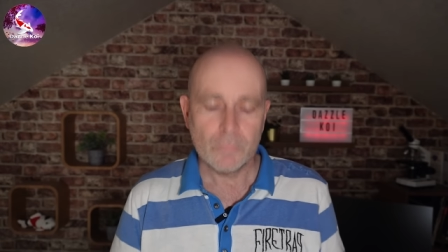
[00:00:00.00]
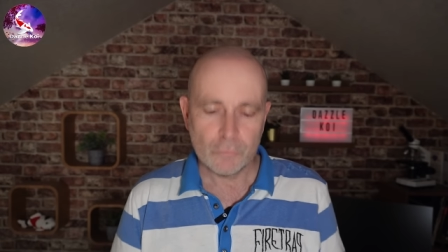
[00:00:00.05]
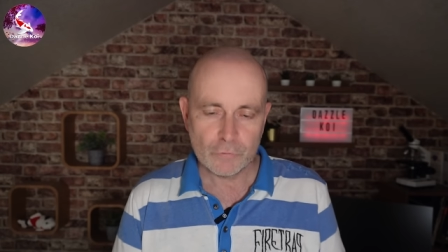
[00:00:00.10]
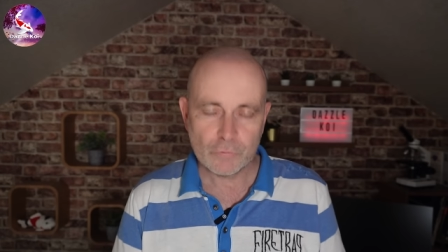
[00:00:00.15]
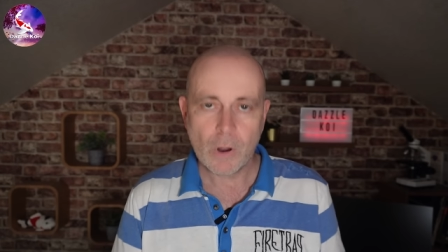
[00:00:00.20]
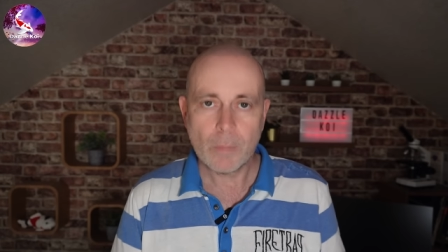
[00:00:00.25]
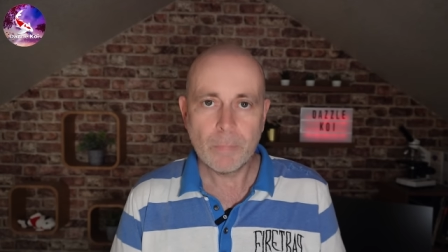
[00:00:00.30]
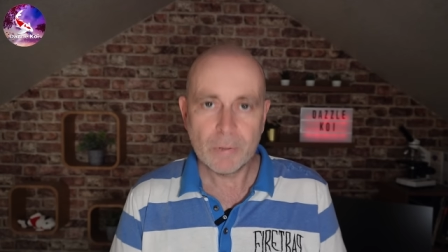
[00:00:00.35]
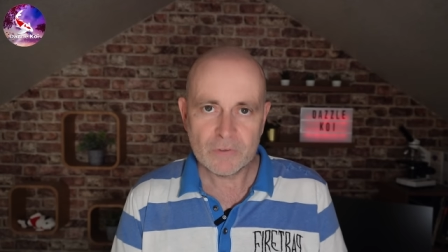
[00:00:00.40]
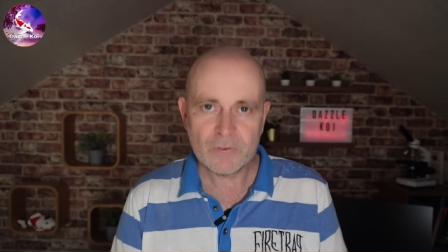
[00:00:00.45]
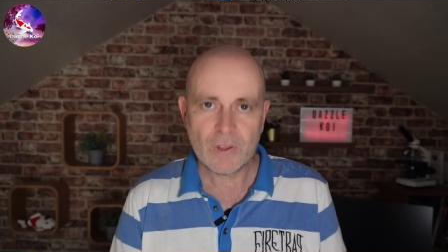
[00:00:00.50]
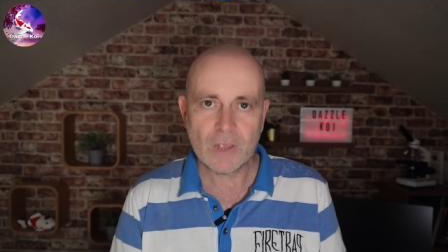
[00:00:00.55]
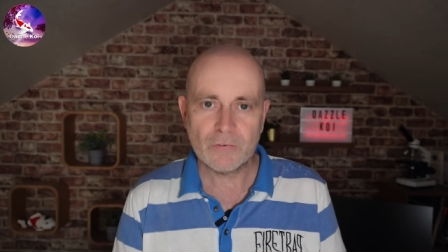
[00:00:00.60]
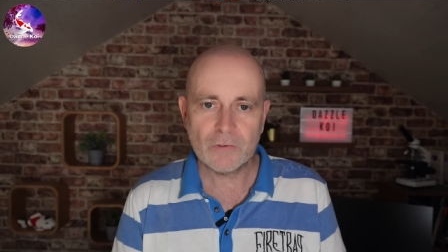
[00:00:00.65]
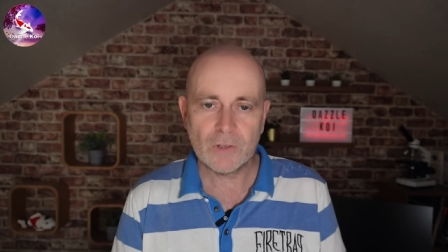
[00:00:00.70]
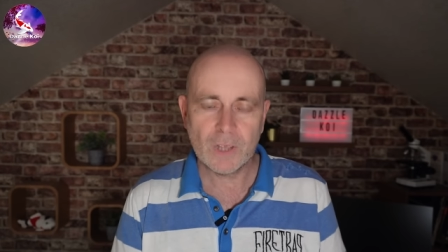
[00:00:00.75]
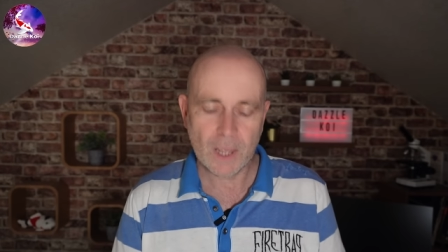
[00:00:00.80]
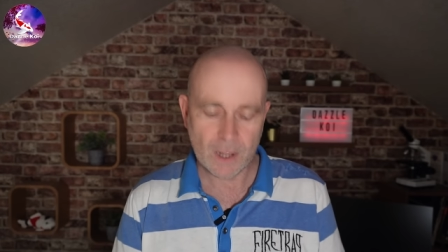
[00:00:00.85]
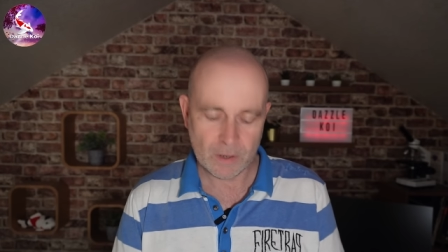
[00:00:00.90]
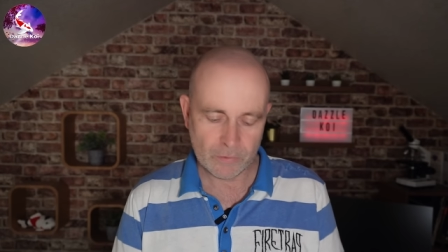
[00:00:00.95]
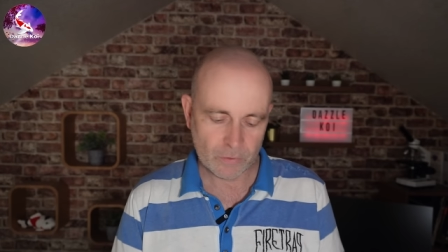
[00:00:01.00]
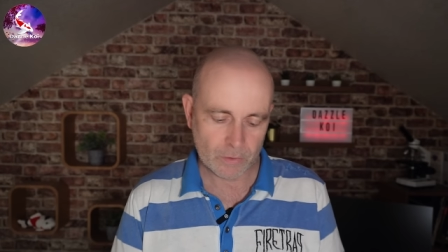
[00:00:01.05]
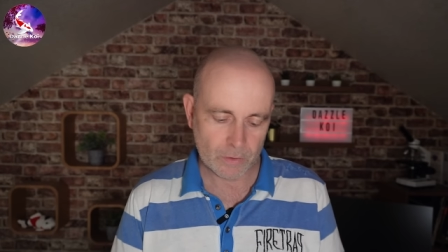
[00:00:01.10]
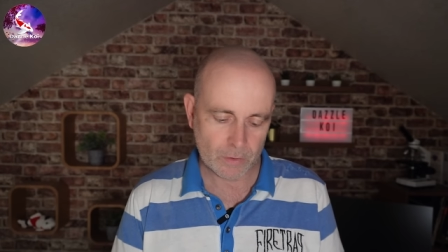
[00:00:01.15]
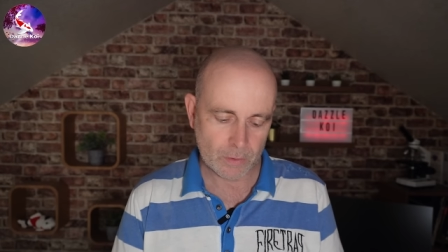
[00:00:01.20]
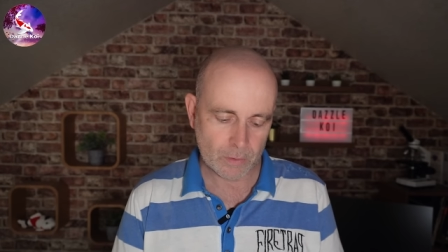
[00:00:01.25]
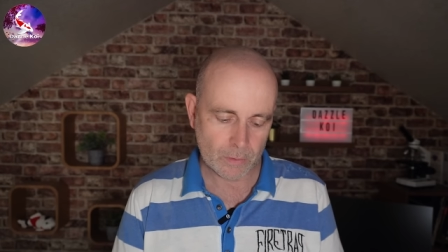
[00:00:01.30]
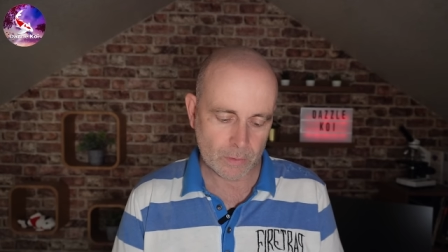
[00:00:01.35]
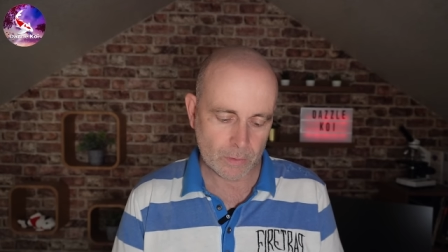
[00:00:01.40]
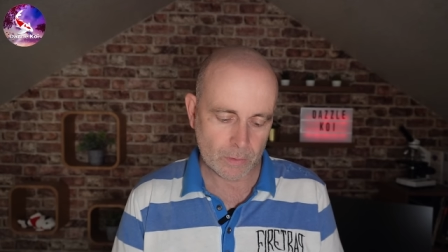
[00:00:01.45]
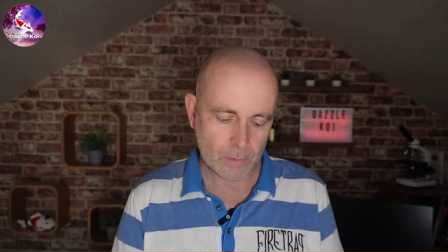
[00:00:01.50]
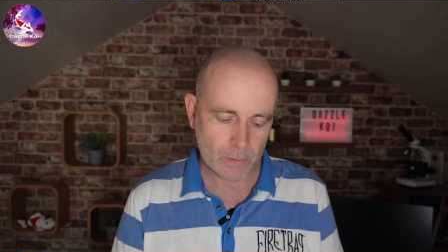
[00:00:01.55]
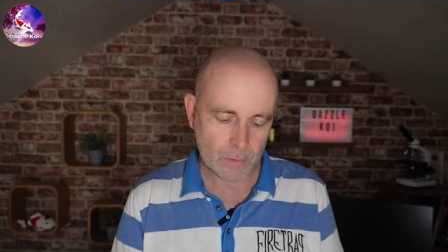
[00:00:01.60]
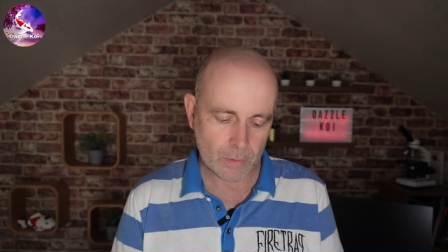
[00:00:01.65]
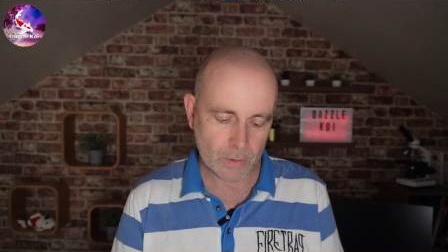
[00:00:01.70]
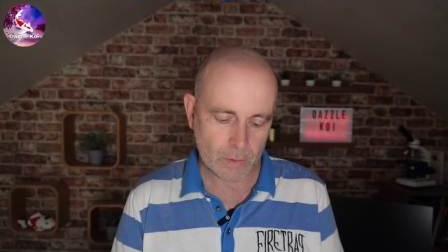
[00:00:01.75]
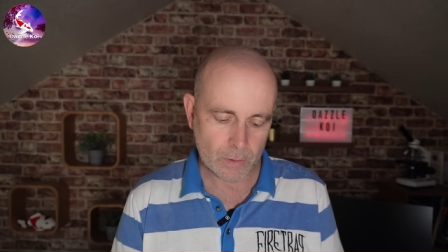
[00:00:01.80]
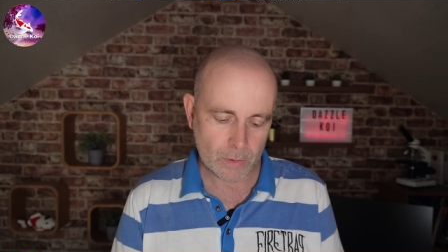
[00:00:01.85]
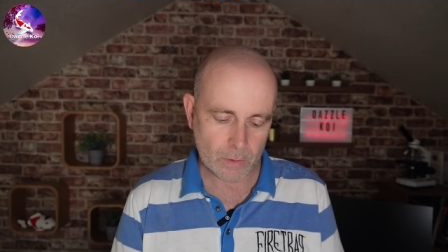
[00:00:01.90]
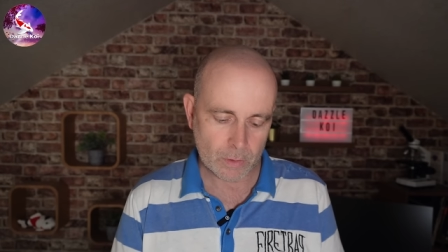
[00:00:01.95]
Dropper test kit,
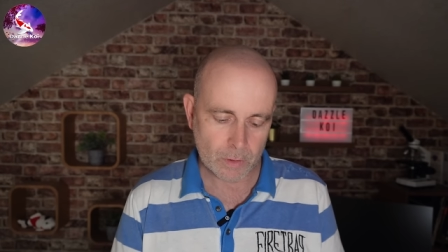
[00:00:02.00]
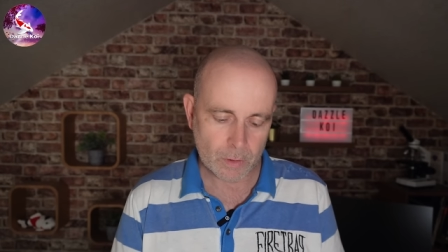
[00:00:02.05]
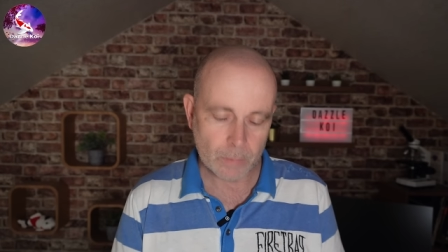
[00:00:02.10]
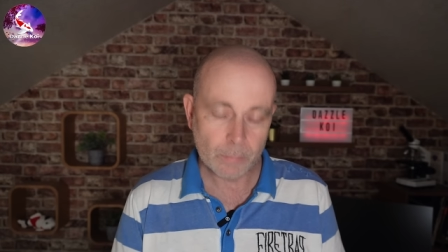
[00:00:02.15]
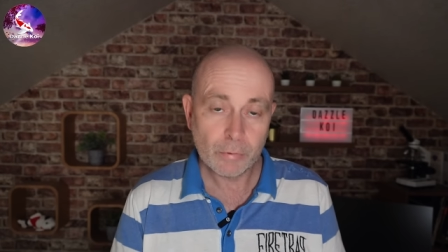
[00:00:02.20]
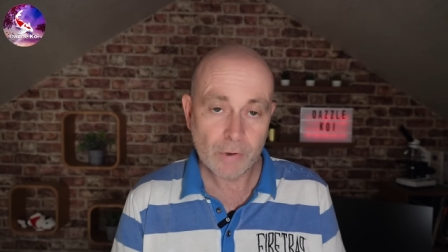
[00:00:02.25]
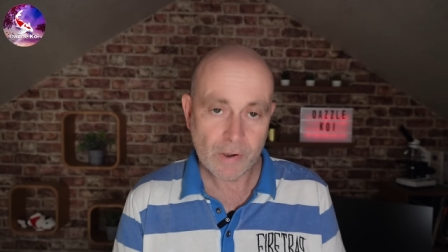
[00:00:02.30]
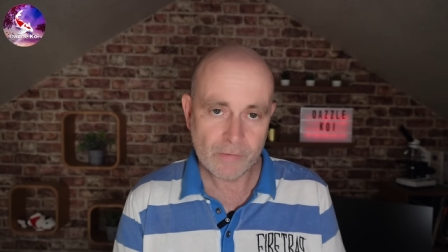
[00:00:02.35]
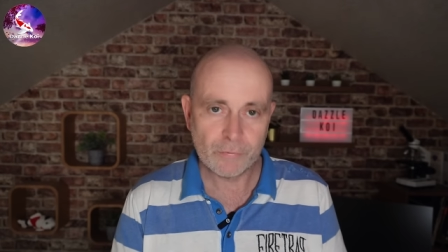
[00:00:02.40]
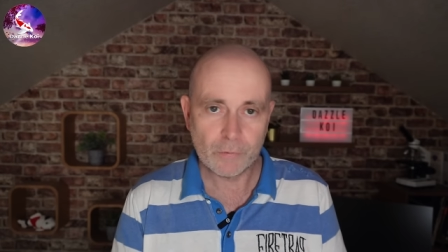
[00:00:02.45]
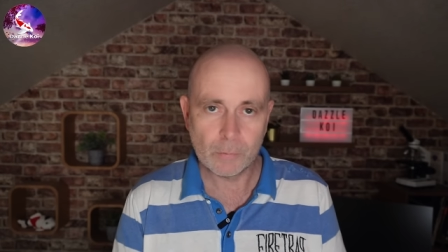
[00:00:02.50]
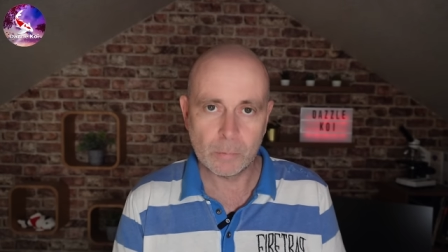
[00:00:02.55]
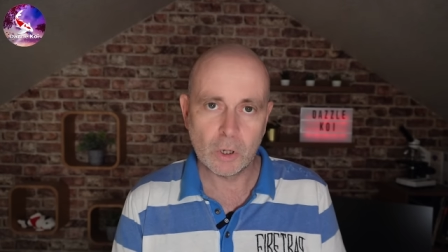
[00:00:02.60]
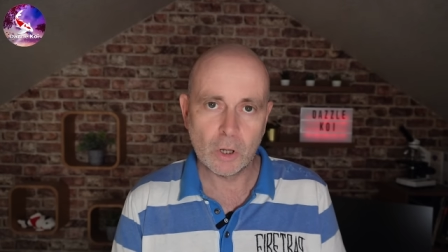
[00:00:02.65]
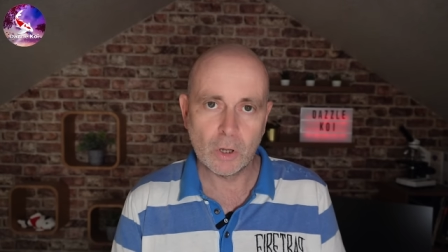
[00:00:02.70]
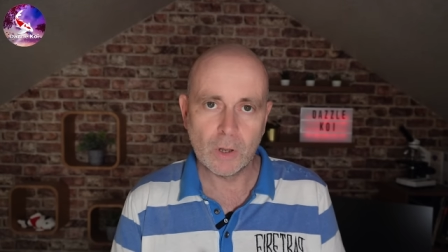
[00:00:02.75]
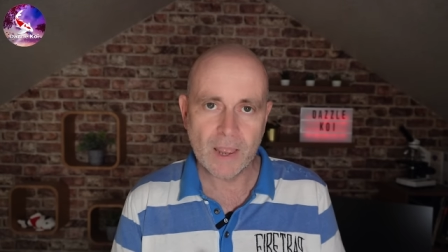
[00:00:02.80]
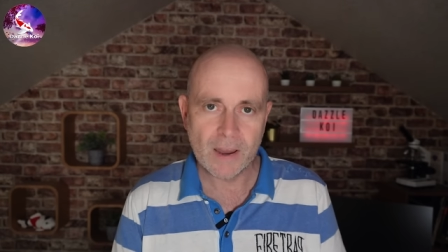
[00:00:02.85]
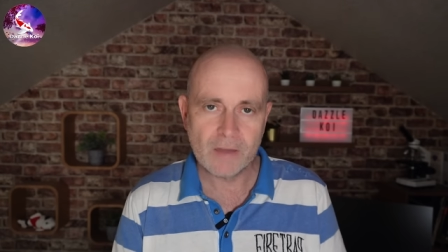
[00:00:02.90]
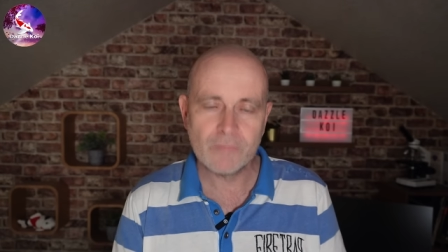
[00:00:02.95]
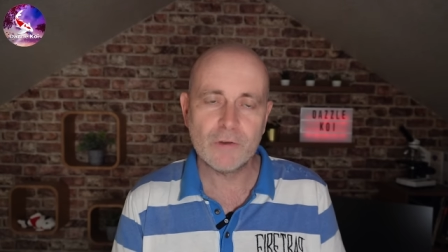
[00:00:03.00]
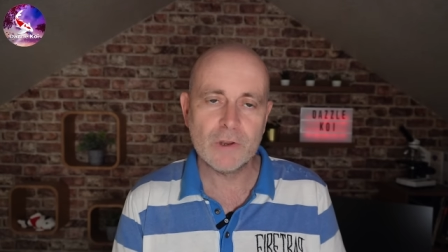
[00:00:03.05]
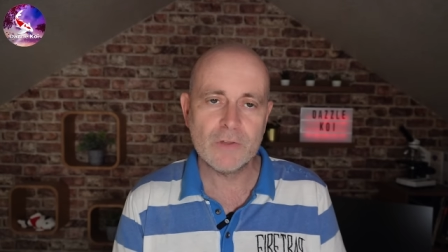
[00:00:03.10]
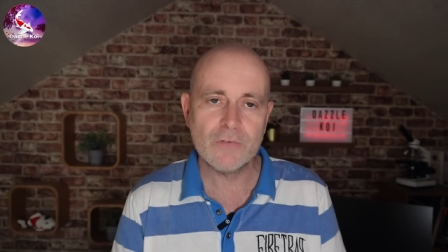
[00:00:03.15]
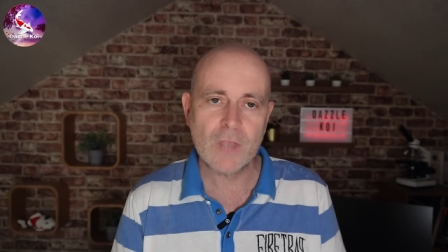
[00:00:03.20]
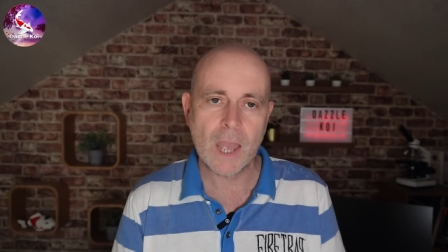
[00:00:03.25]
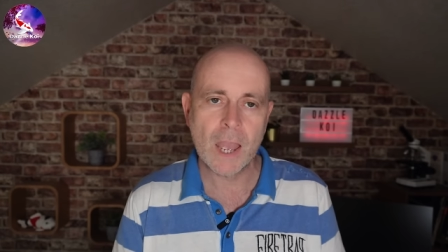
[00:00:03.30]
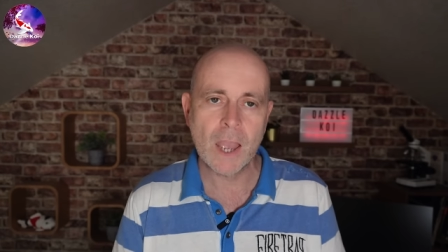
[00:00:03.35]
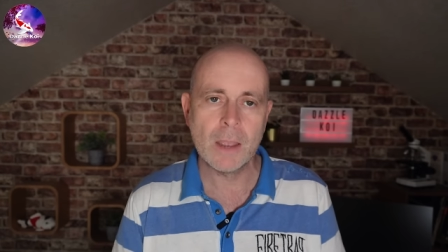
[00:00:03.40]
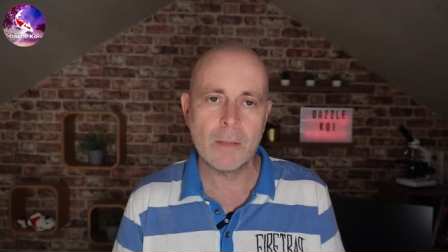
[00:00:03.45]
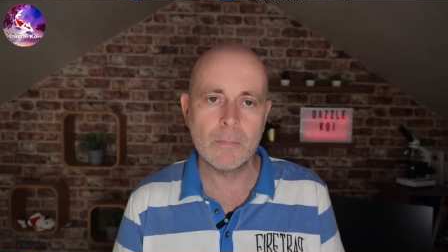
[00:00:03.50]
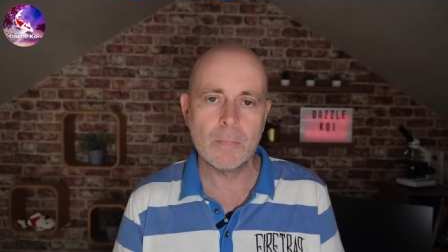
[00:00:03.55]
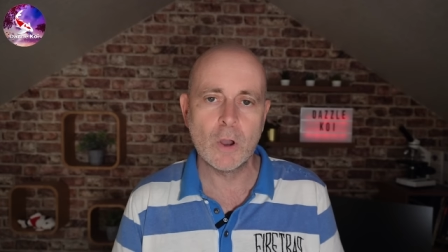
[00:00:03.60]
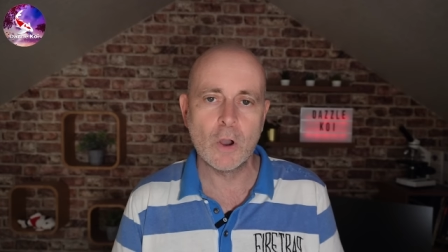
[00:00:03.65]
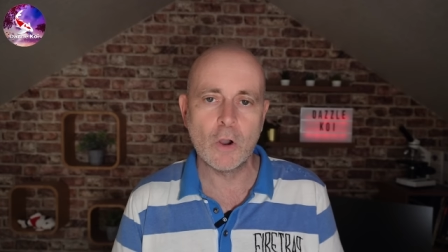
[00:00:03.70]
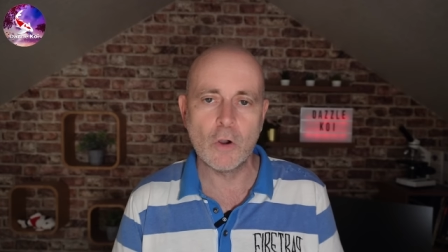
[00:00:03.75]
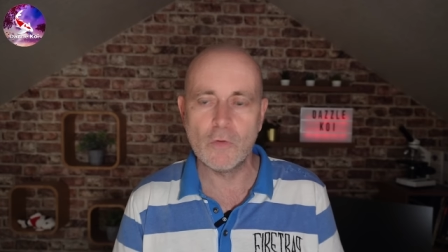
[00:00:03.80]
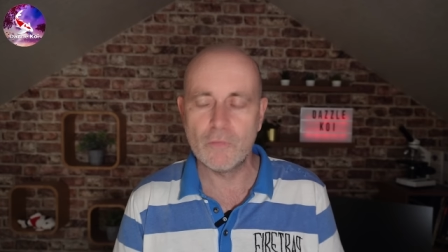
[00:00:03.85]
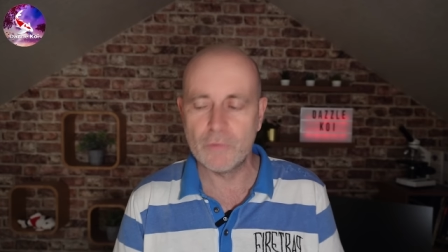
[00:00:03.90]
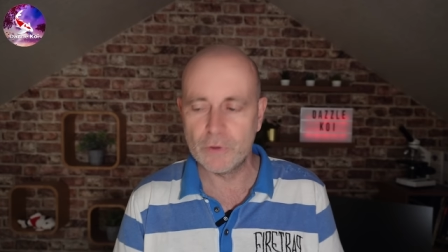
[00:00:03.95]
preferable every time
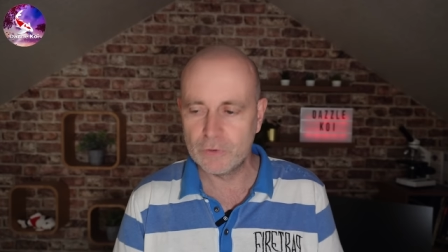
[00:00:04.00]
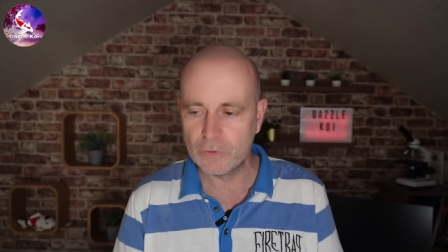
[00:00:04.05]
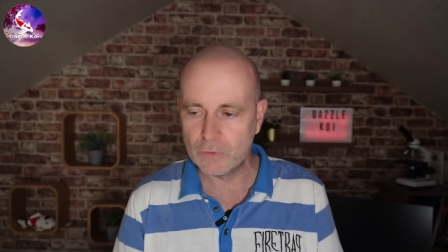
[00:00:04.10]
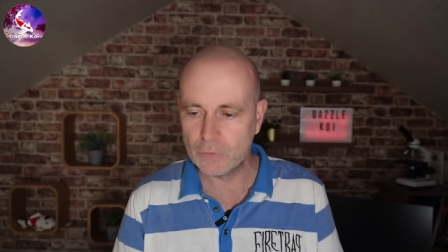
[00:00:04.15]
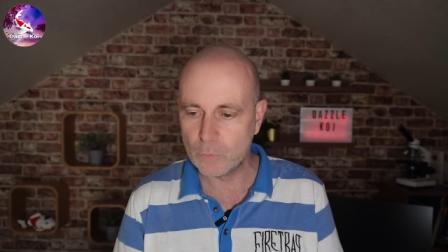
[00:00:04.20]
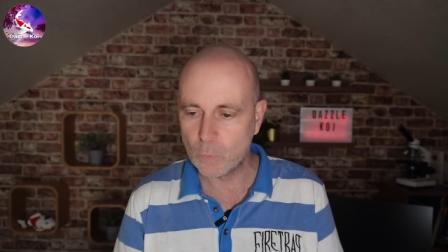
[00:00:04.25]
over